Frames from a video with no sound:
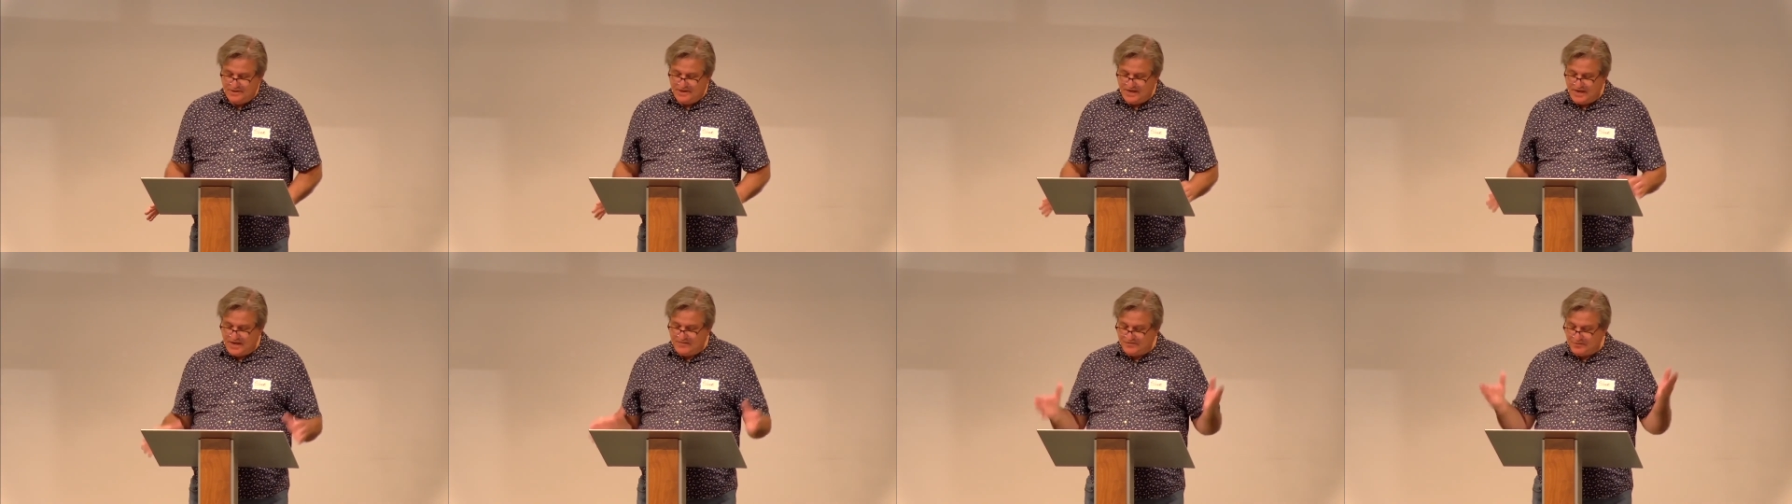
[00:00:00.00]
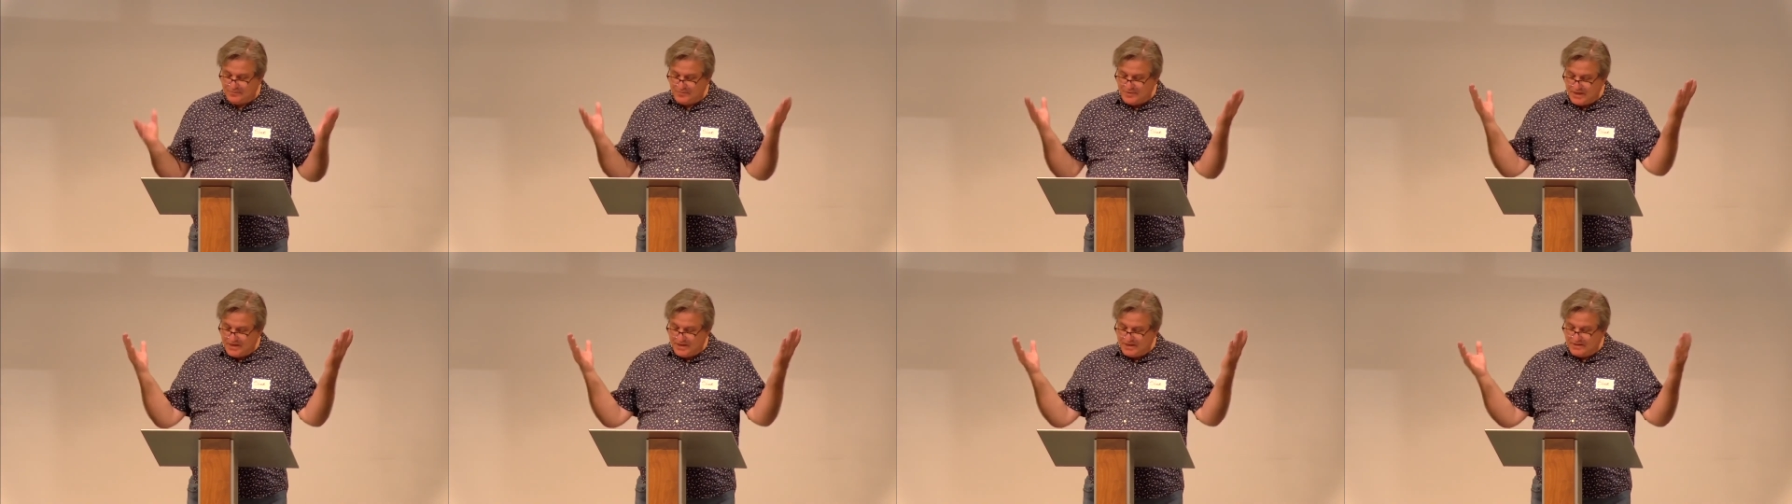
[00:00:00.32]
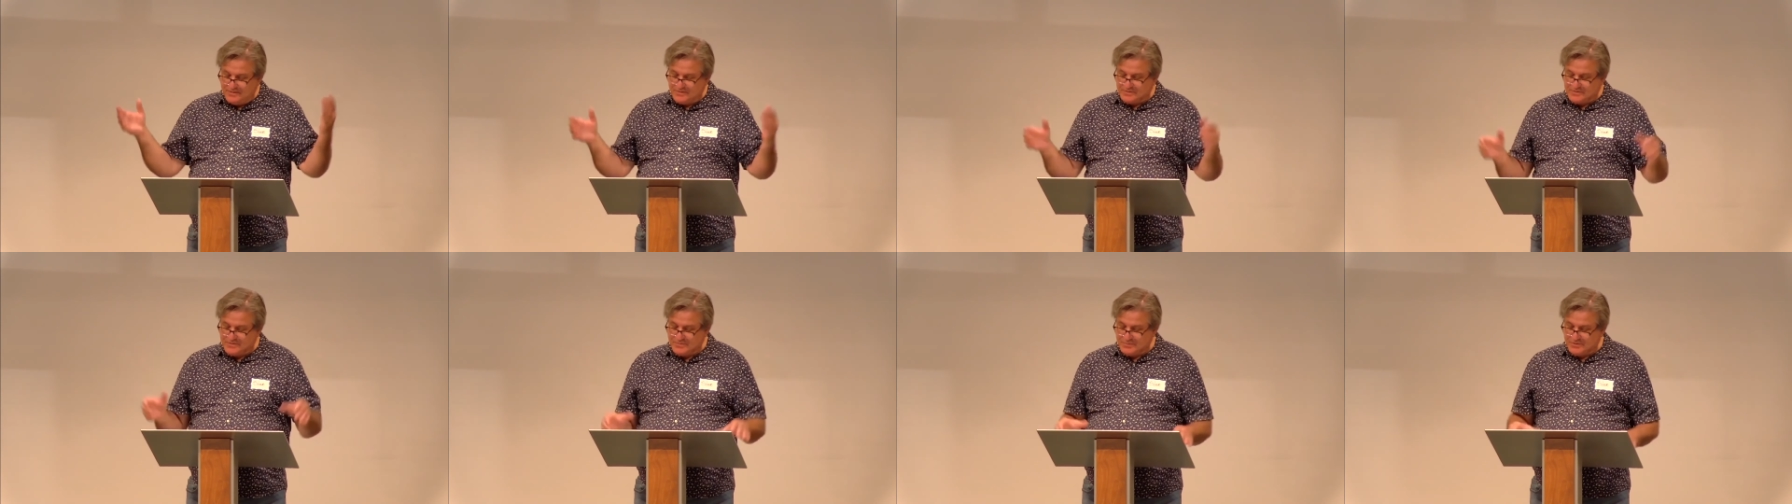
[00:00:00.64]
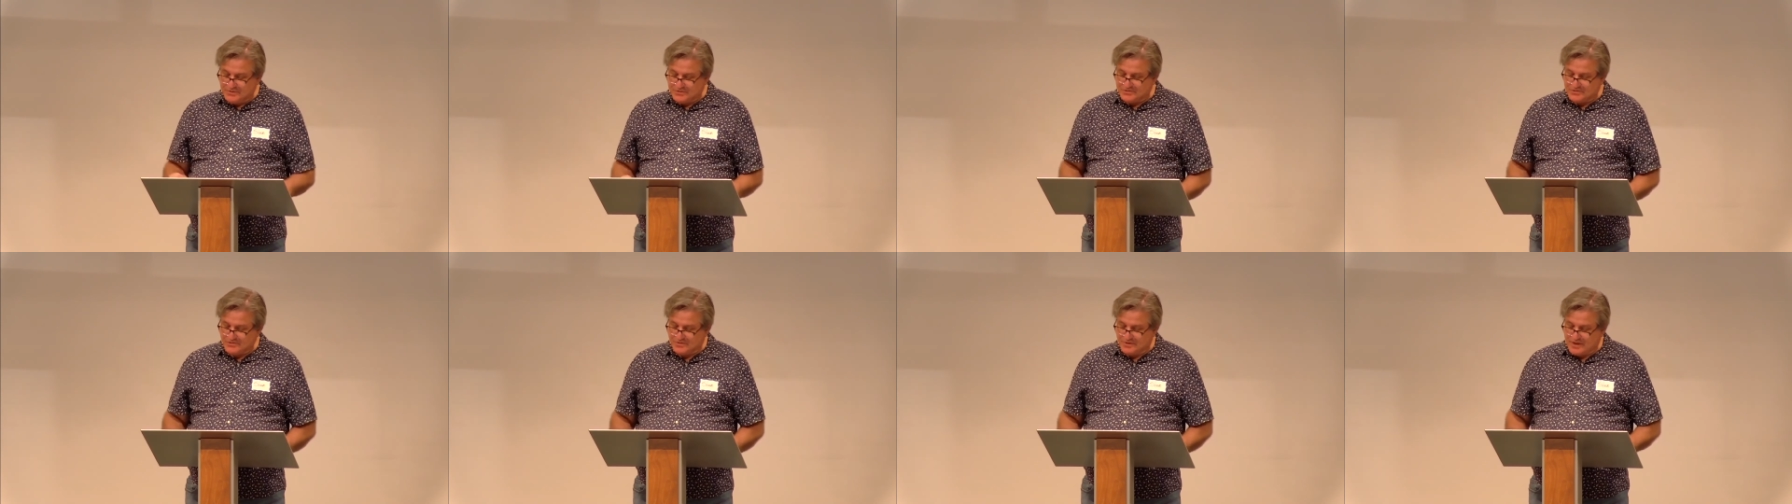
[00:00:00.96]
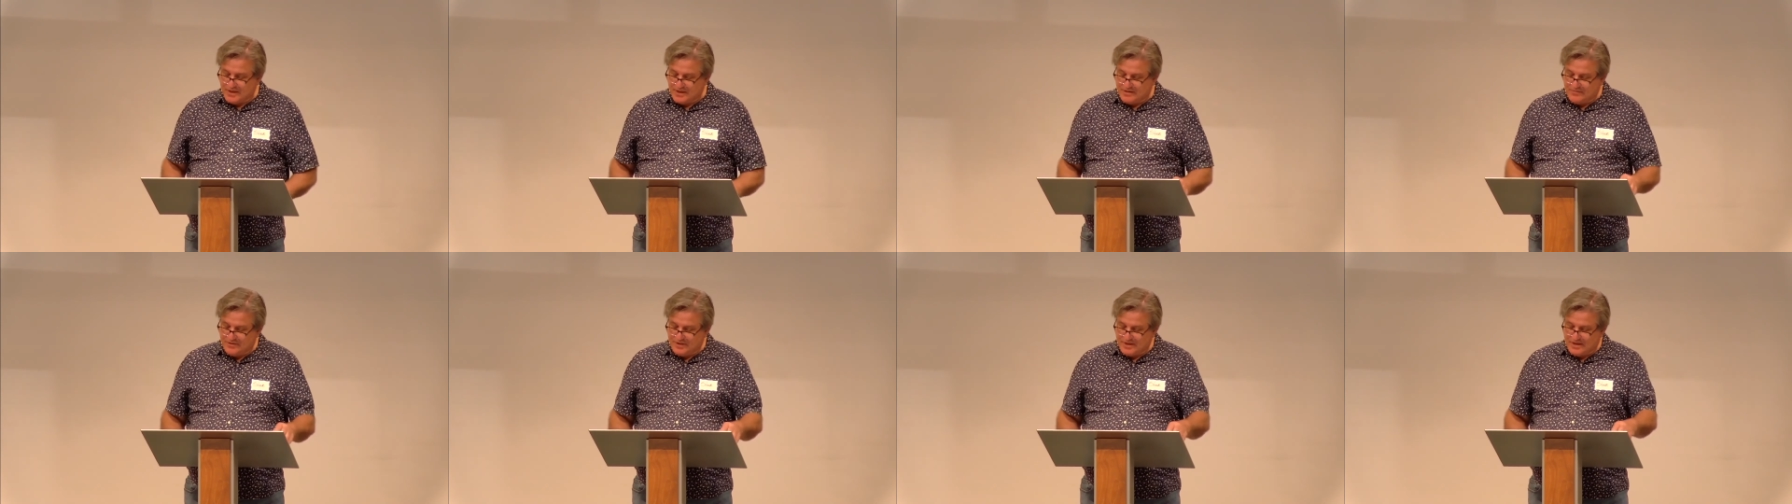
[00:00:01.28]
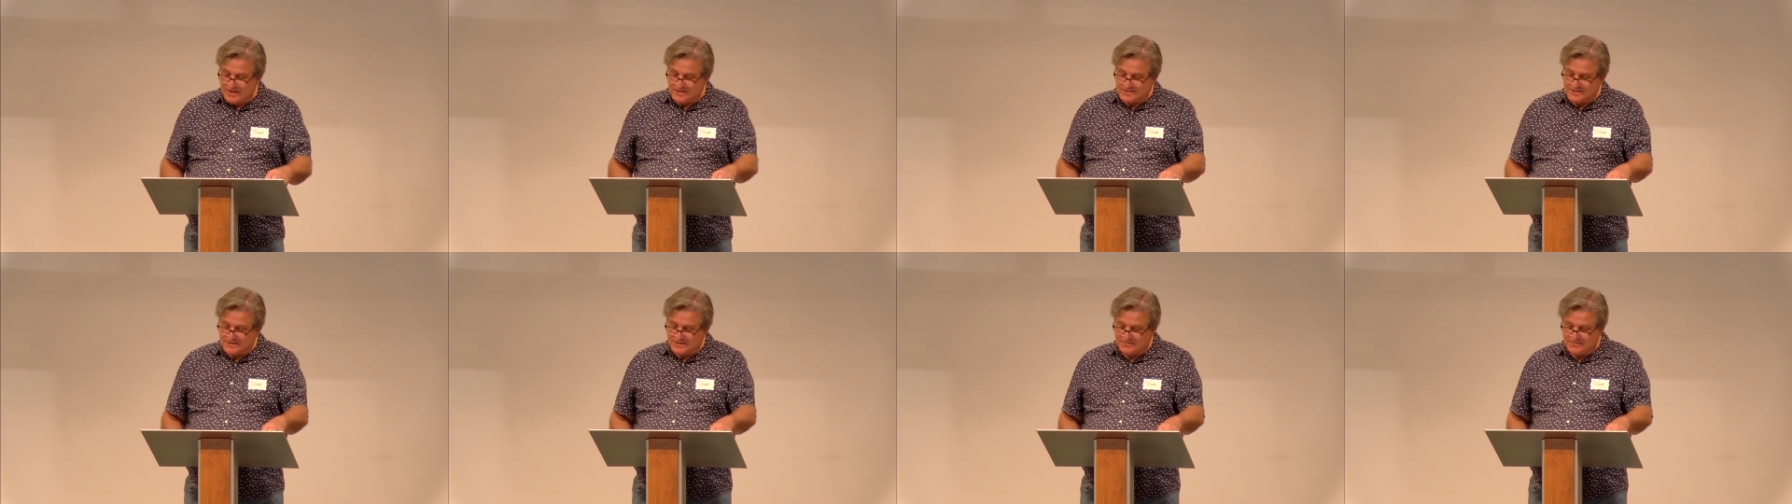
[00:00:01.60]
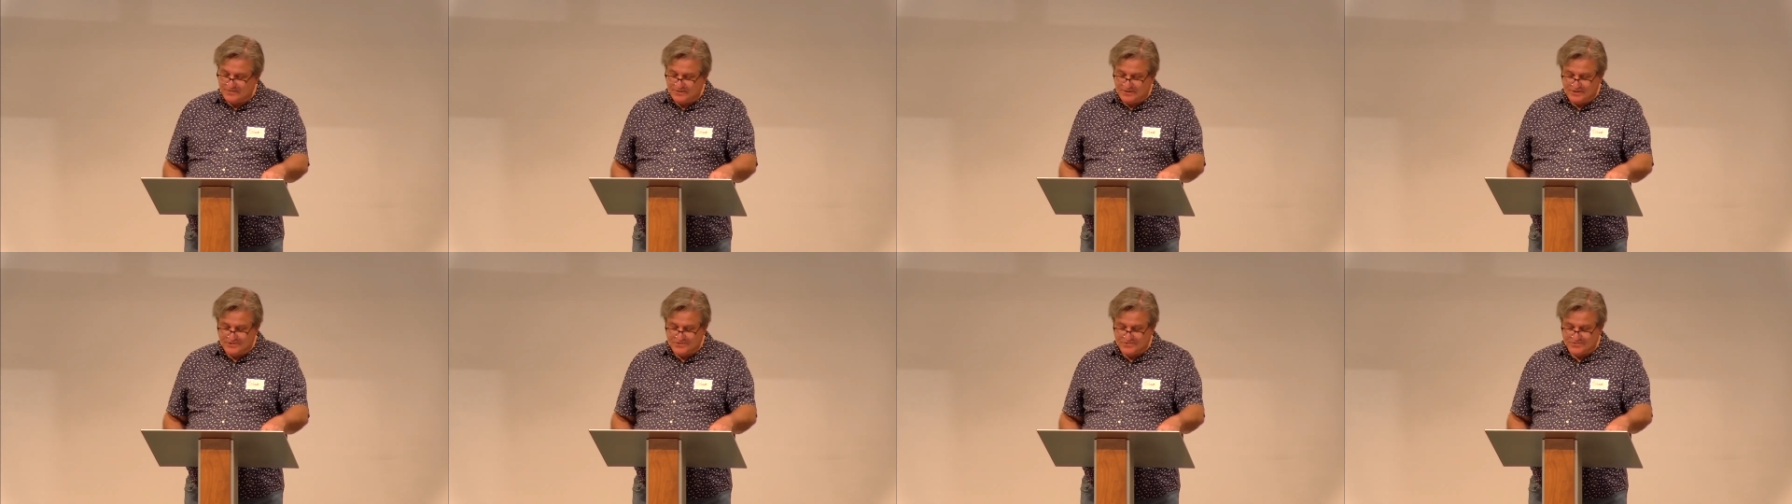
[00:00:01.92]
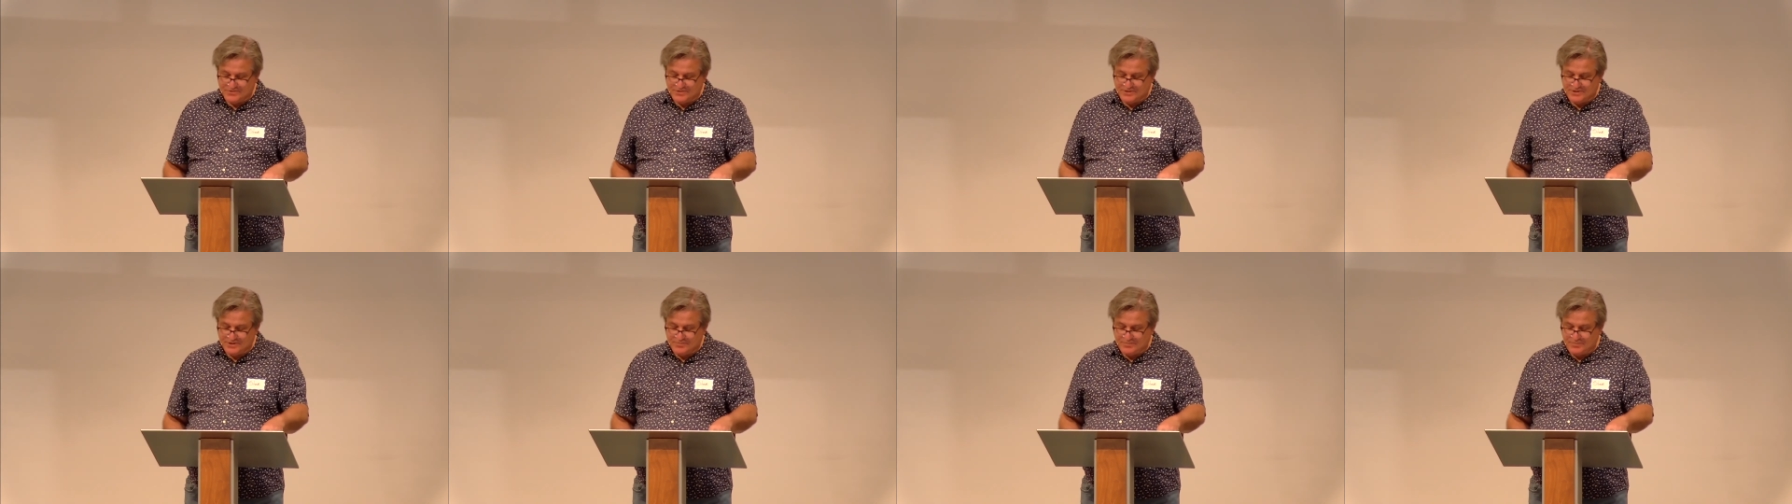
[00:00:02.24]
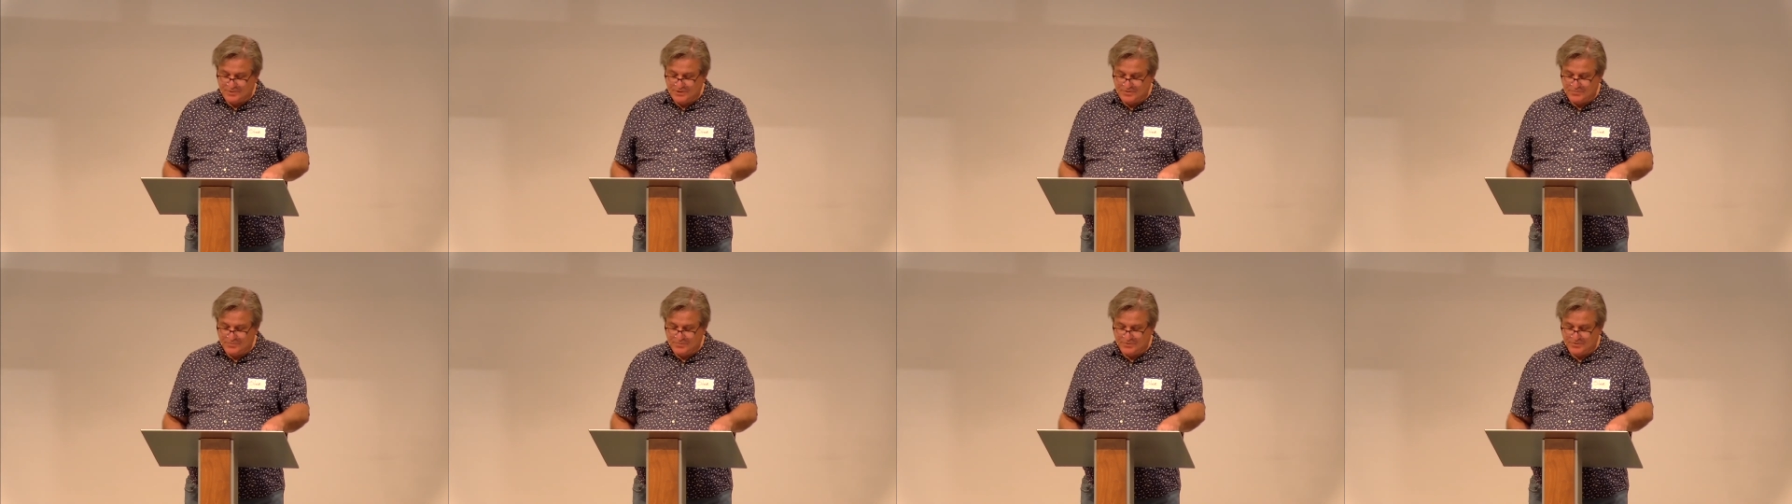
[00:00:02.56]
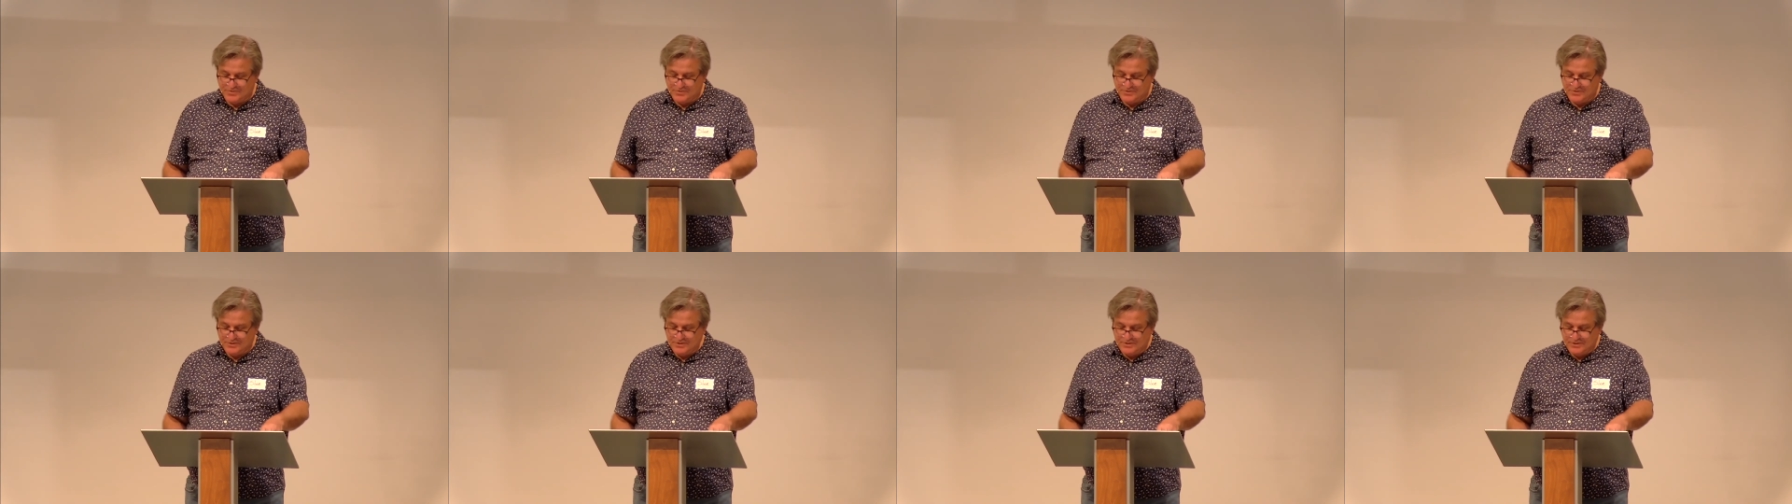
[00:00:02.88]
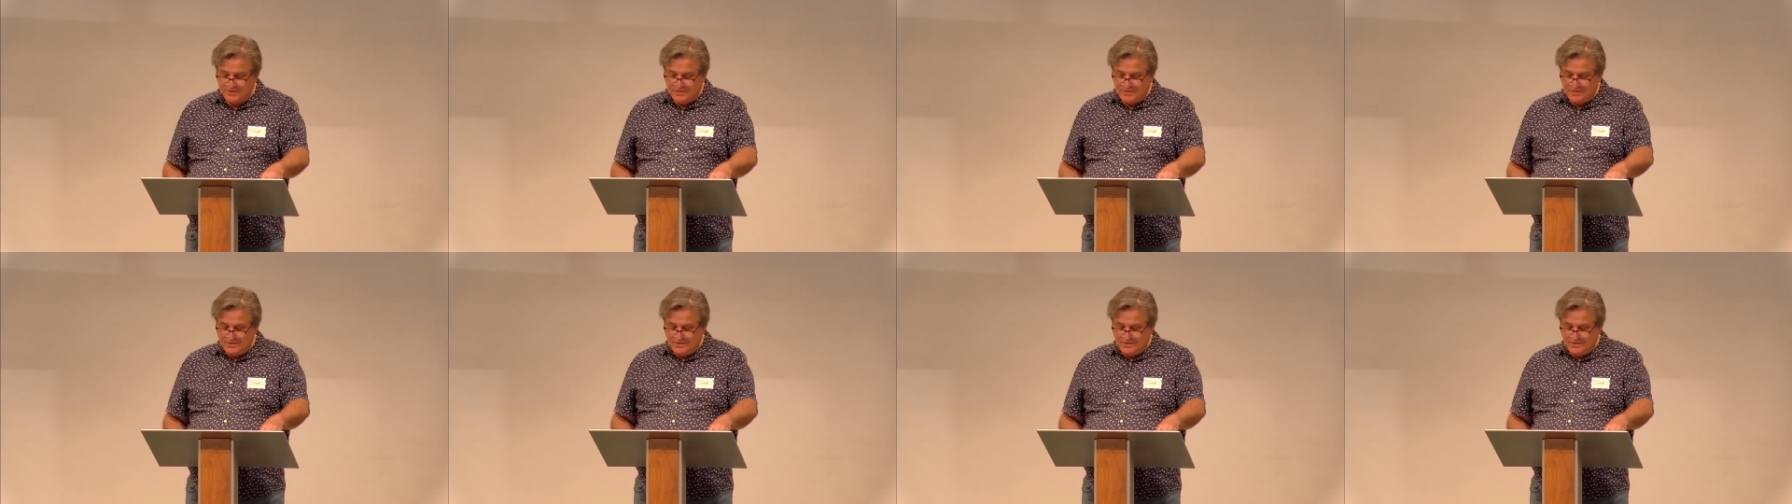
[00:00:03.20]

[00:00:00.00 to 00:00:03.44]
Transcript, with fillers: And after making them spiritual life, God is giving these redeemed people